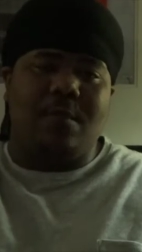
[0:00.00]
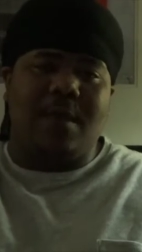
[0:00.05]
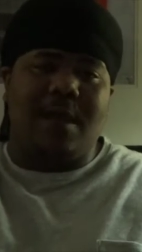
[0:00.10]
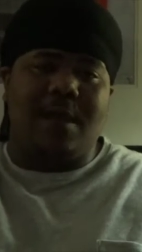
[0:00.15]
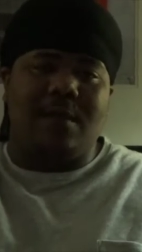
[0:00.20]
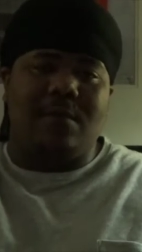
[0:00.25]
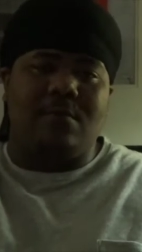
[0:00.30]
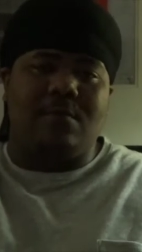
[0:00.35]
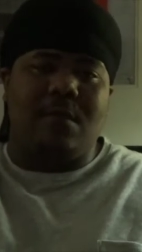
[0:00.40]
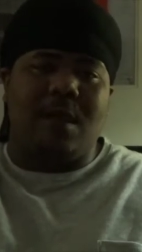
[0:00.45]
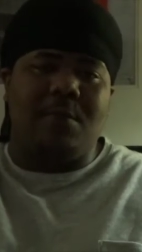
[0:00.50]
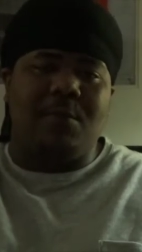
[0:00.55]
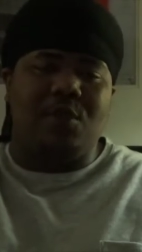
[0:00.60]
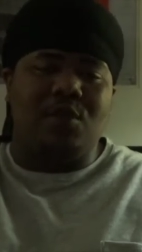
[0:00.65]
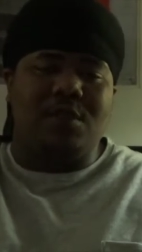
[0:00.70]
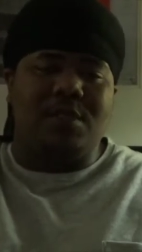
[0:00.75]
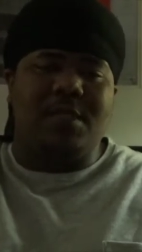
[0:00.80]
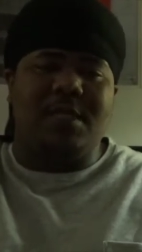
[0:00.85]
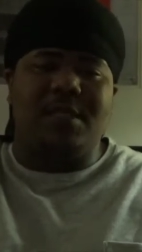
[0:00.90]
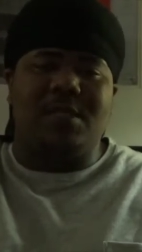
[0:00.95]
My
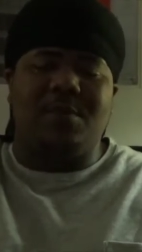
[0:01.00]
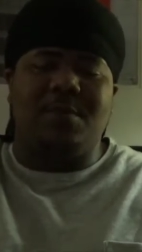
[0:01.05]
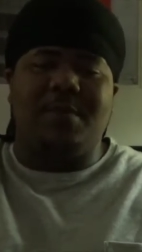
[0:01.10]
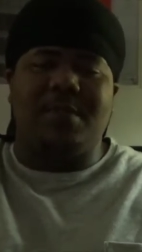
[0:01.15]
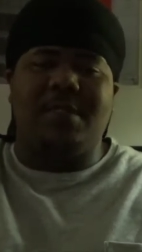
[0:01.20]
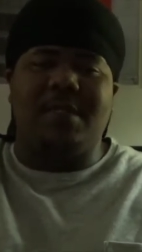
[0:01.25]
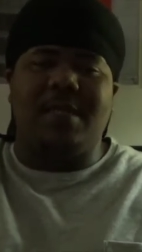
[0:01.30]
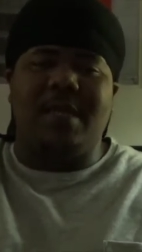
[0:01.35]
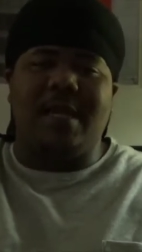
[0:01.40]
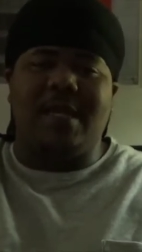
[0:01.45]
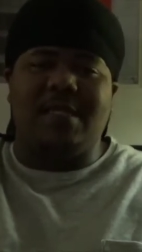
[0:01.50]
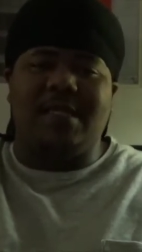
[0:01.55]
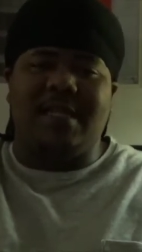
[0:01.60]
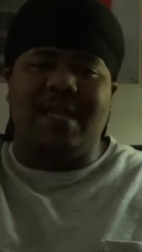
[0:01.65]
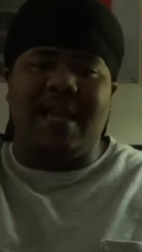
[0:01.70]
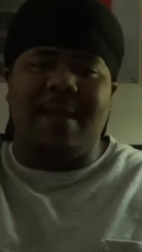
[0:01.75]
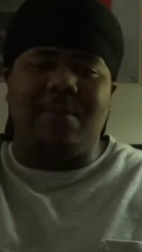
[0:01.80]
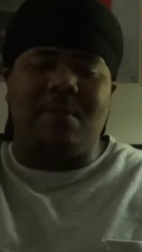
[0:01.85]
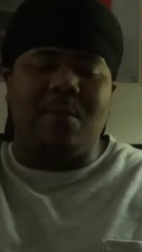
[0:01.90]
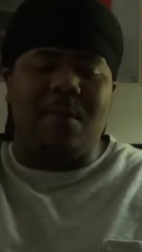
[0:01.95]
music teacher, Mr. Dancy,
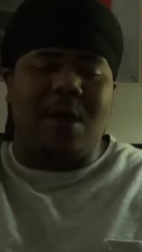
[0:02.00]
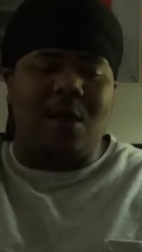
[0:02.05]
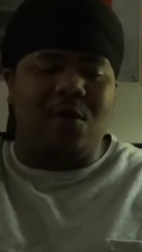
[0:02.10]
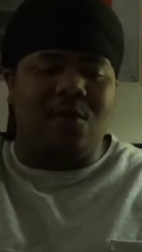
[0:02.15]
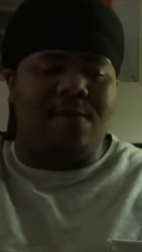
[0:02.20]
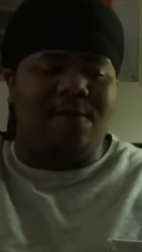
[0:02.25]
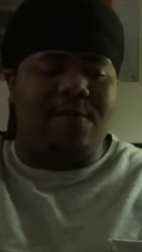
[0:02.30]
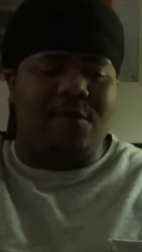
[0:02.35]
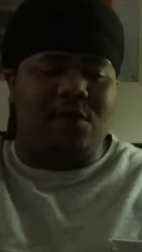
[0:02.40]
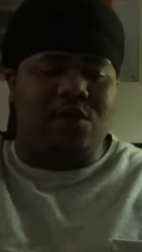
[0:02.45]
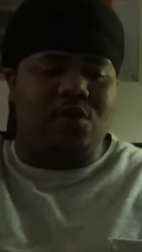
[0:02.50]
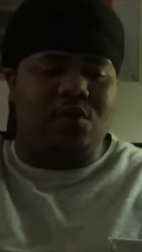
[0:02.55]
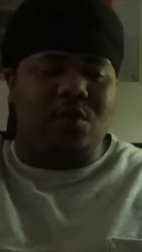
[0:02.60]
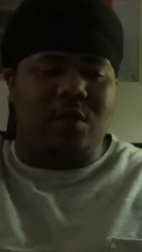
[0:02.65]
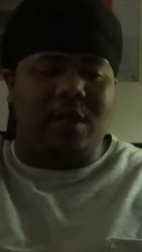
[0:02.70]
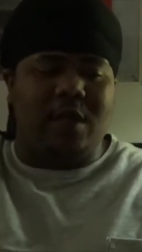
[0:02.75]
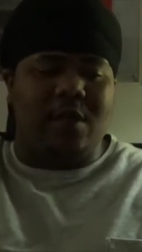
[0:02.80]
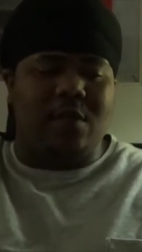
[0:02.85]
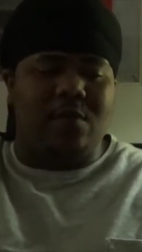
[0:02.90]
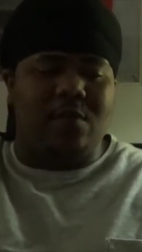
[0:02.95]
gave me my own first
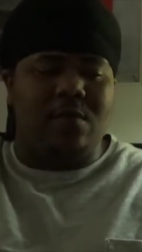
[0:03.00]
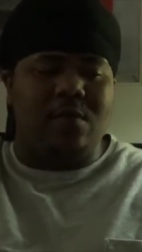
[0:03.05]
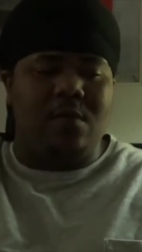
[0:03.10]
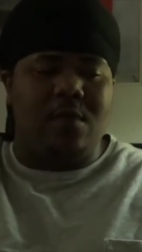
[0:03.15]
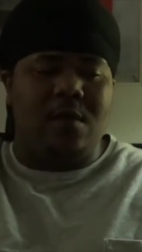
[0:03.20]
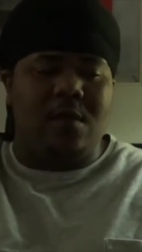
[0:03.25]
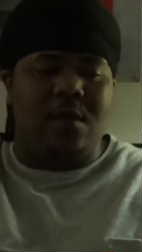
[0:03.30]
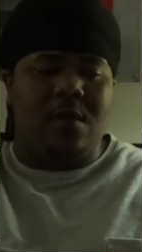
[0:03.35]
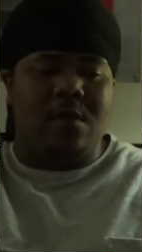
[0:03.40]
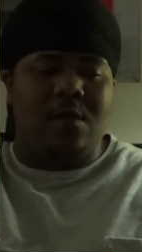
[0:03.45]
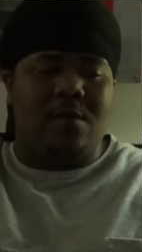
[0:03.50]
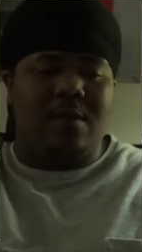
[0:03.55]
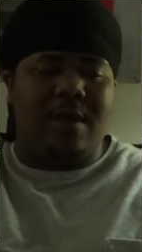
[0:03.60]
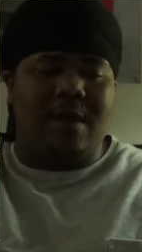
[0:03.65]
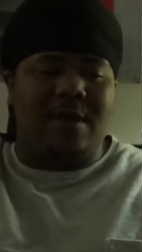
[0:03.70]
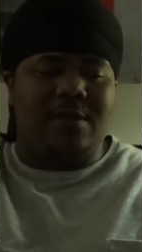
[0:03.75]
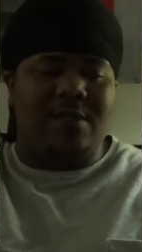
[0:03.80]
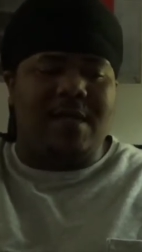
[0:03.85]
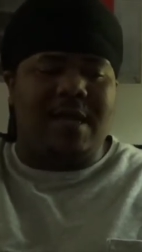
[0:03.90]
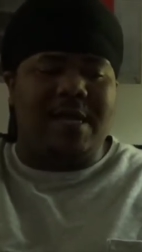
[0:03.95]
studio when
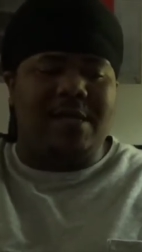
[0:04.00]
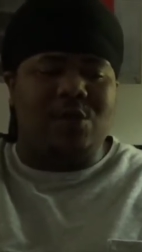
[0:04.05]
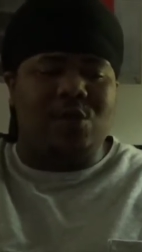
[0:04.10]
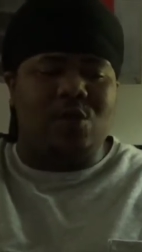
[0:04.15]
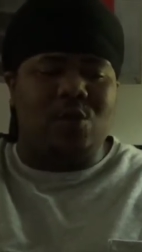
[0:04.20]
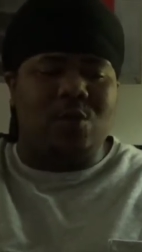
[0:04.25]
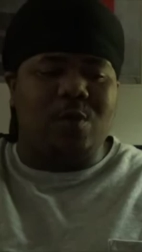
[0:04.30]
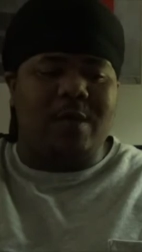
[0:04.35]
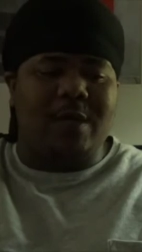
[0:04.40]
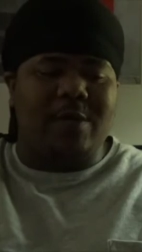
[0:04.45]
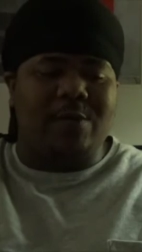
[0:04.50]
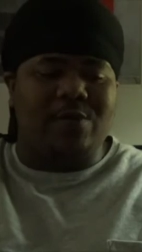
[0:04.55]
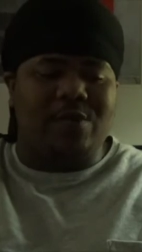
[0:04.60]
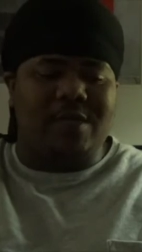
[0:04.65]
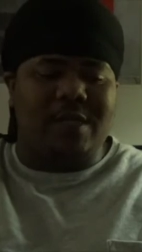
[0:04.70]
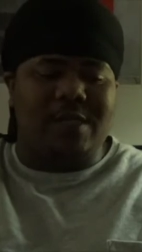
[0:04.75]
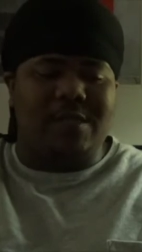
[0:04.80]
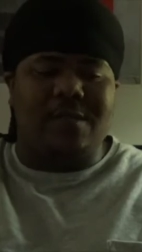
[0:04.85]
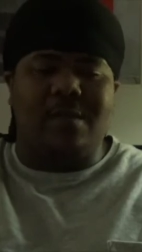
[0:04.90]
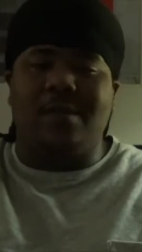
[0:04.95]
I was in high school, and it was
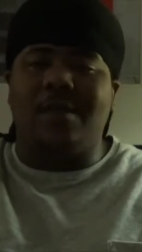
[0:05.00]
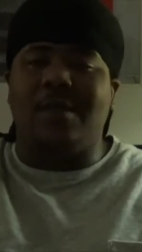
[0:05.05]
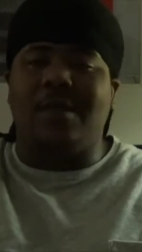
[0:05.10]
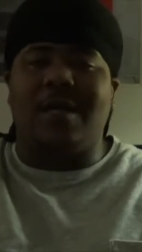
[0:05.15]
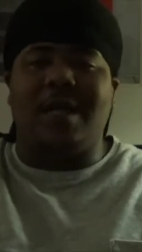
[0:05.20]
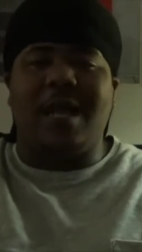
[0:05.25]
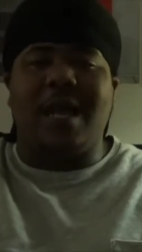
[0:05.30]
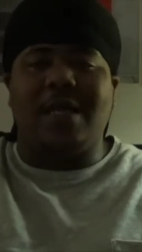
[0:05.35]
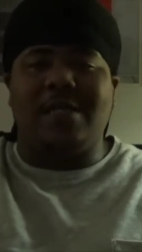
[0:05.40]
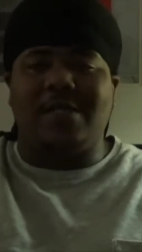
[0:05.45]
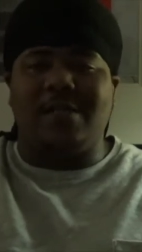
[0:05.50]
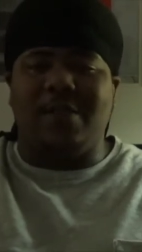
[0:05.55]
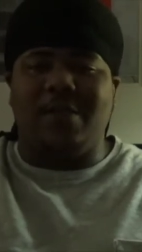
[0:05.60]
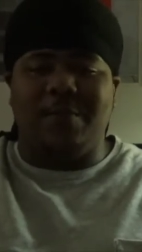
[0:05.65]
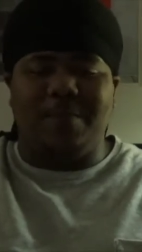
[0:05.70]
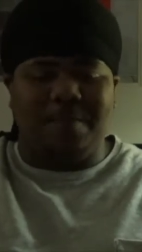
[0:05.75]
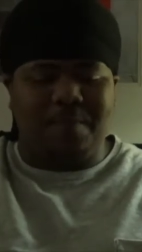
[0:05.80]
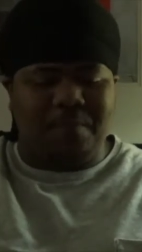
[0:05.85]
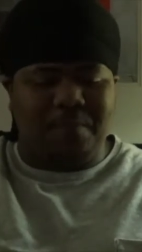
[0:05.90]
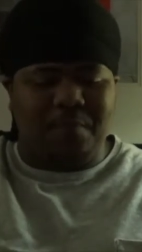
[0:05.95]
just a little closet.
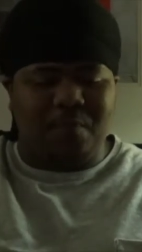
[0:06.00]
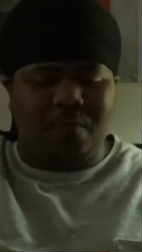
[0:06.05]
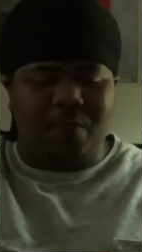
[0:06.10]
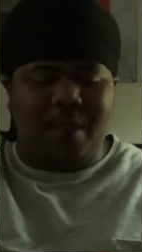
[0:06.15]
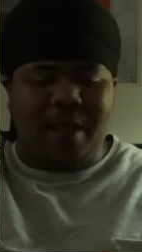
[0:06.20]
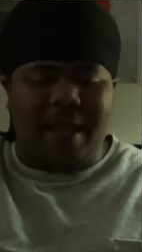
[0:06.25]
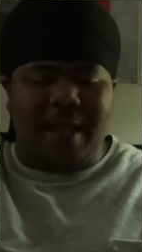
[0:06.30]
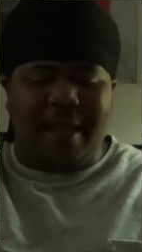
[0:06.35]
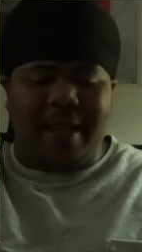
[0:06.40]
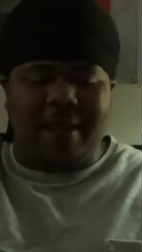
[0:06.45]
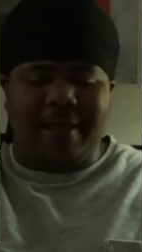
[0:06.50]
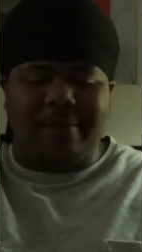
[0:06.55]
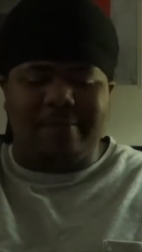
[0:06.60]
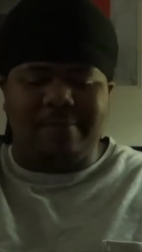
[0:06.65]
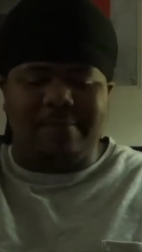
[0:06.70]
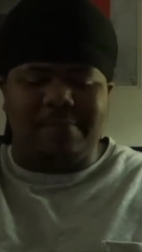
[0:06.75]
And